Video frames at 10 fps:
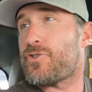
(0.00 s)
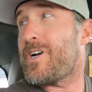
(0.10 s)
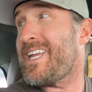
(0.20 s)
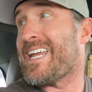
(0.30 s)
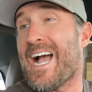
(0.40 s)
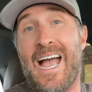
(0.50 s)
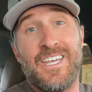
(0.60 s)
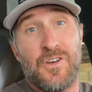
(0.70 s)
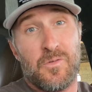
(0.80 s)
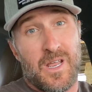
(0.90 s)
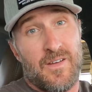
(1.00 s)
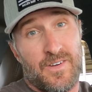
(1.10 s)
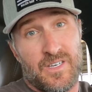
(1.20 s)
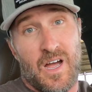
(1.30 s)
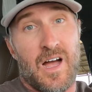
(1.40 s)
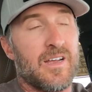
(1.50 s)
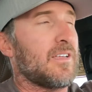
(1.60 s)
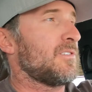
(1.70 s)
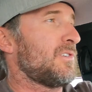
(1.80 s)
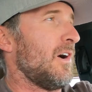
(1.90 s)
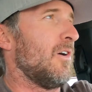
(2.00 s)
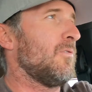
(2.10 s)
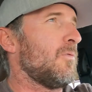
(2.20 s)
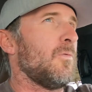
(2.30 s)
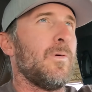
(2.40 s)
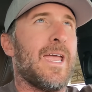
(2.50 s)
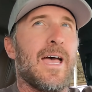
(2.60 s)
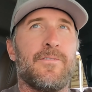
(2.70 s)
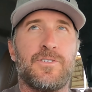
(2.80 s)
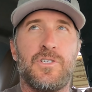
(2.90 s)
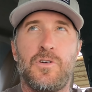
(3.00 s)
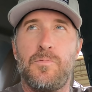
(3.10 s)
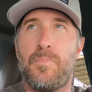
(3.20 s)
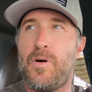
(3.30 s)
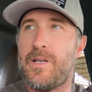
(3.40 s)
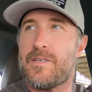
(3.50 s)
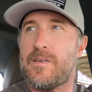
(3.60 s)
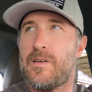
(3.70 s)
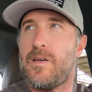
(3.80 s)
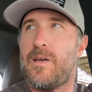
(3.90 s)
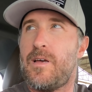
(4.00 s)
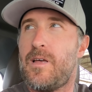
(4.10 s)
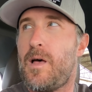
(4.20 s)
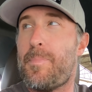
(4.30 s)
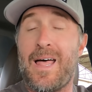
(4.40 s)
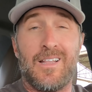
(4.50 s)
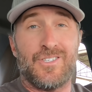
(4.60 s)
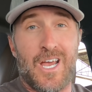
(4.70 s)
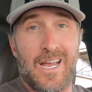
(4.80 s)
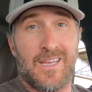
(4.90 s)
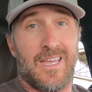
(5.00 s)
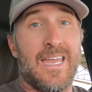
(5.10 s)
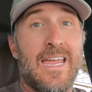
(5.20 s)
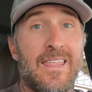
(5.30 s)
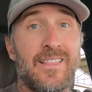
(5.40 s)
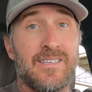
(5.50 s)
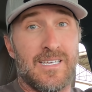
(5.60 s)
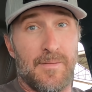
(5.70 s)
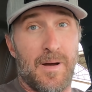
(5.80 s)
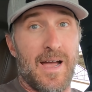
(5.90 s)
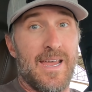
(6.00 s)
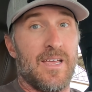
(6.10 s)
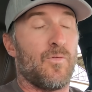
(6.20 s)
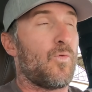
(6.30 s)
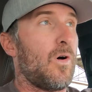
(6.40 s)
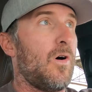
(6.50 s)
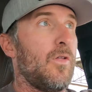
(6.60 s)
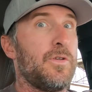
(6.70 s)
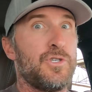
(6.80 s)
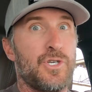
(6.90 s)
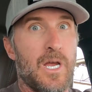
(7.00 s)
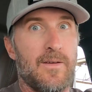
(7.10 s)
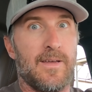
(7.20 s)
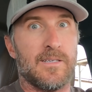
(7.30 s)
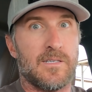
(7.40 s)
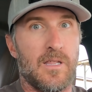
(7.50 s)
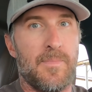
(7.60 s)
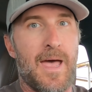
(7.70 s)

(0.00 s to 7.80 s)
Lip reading: are tricky. I don't have a dock. So we have to put pallet jack in the semi and roll the shavings to the